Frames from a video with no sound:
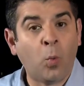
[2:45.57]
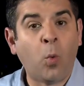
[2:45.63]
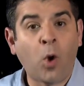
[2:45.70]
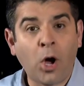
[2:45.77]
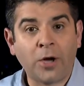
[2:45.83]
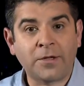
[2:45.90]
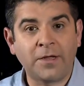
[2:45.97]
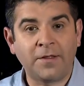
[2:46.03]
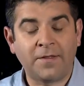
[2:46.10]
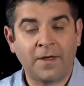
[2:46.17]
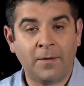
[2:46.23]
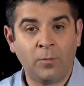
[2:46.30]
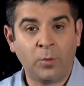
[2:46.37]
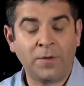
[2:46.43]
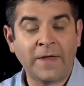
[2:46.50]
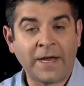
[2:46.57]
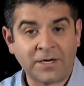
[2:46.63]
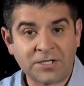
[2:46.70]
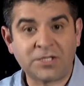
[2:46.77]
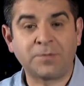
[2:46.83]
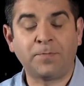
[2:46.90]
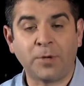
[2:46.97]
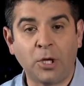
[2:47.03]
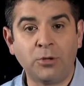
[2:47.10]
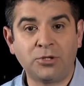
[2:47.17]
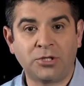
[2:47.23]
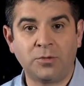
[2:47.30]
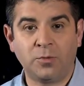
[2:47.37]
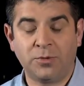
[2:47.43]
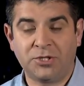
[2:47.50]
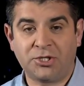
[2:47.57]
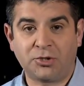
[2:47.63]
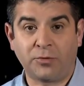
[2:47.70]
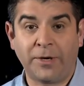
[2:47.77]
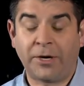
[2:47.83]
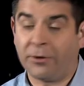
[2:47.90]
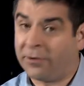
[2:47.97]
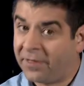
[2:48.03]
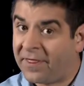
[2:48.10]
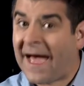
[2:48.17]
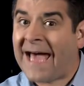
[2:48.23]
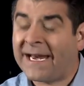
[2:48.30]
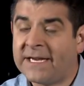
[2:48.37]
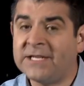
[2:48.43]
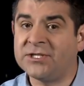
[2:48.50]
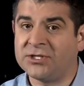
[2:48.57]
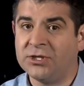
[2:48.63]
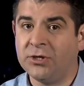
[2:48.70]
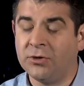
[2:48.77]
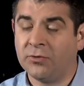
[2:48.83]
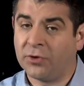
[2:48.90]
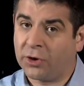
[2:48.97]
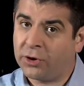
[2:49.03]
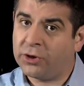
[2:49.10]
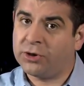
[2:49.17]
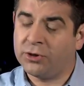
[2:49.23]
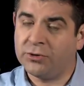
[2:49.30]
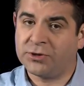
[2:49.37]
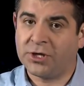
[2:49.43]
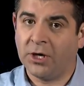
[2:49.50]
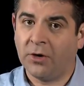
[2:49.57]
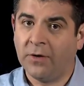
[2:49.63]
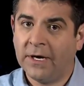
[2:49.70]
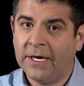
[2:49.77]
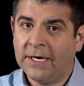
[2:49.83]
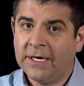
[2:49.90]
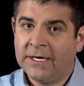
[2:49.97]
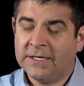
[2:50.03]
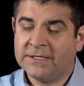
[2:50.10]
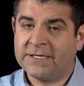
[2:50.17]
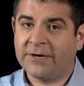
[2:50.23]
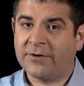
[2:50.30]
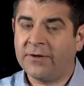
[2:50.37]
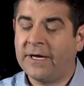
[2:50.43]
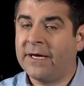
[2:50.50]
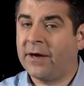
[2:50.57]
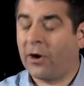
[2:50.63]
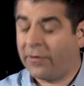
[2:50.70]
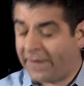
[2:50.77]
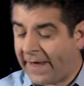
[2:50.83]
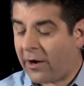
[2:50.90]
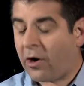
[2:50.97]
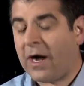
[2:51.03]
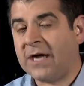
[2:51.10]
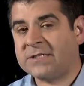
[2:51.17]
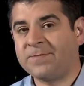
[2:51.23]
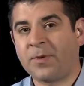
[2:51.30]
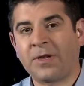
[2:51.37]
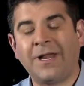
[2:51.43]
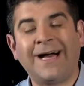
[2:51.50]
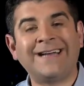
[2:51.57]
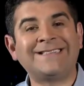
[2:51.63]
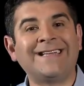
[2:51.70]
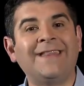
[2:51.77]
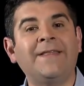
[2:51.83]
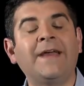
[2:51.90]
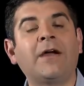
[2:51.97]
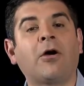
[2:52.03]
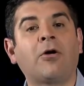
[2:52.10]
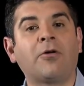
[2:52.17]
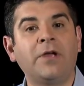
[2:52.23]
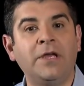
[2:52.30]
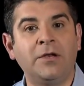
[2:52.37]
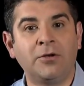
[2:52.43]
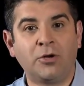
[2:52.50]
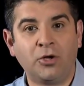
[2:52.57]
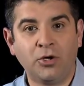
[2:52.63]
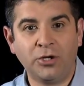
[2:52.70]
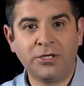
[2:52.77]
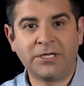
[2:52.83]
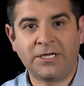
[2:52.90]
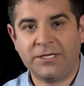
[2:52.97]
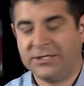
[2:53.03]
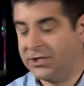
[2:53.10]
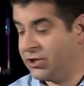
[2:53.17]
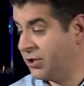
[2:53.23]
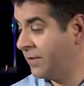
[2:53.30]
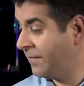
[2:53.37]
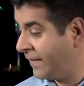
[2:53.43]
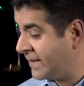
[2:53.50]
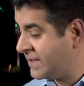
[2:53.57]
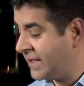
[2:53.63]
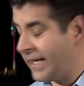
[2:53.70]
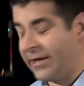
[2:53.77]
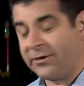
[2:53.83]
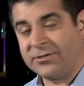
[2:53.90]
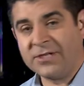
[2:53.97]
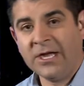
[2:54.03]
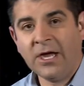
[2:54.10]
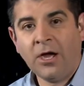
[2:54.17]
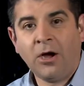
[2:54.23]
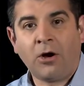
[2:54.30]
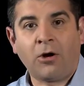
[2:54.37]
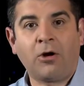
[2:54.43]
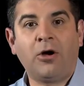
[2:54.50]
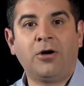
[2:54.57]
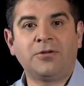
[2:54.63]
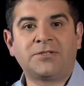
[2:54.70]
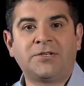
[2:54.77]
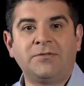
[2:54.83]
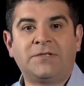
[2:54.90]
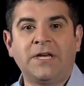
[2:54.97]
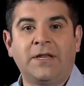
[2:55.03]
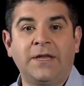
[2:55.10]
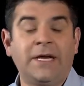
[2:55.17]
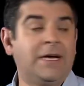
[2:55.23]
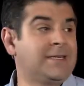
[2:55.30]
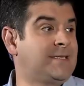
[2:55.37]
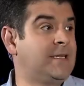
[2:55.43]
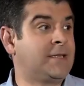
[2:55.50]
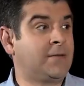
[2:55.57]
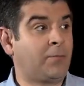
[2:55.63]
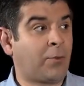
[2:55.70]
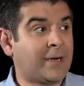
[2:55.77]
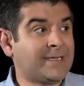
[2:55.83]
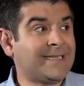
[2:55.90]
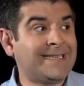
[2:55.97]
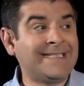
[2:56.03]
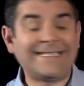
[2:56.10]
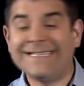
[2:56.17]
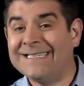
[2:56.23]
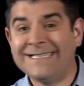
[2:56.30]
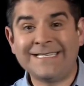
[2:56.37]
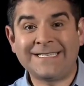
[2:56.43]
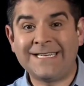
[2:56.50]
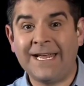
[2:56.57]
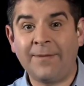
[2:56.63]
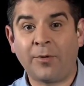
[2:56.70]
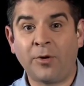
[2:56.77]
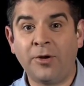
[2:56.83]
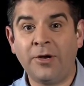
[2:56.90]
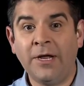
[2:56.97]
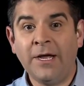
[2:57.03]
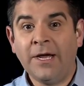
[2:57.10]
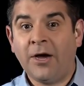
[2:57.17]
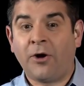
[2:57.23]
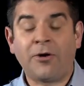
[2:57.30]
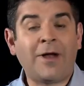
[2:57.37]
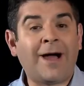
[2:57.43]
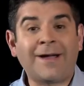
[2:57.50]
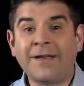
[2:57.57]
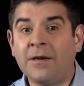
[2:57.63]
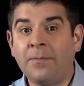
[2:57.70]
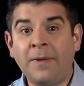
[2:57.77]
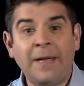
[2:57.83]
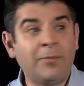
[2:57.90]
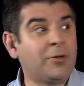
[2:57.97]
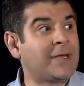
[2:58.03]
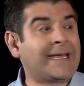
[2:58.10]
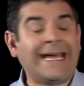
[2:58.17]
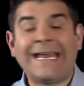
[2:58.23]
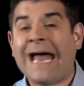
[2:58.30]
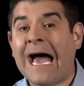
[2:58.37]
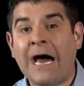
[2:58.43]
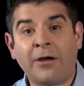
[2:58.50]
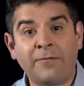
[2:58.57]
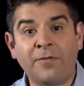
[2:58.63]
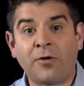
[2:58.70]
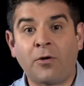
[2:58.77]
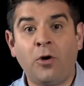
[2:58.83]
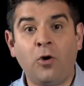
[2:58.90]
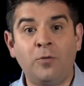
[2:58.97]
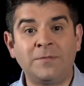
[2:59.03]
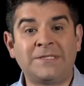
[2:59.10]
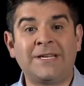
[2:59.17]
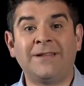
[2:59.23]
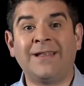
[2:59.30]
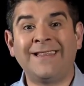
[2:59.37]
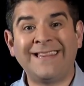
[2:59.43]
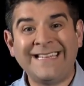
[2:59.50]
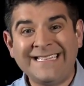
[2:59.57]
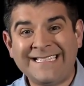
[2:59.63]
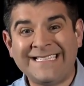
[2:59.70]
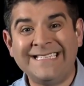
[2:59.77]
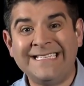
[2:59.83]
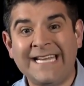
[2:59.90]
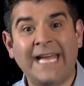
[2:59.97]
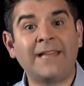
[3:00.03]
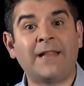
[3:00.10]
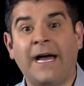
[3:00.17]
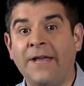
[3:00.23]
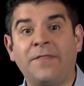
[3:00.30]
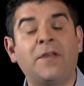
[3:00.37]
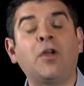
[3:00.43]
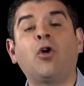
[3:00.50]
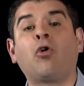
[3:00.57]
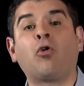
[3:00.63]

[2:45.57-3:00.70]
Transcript: walking them when that explosion was triggered. That is new. The good news, though, is they are, they are hospitalized and they are in good condition. Investigators are also telling us that the residents in this neighborhood are not going to be able to get out of their homes till at least daylight, the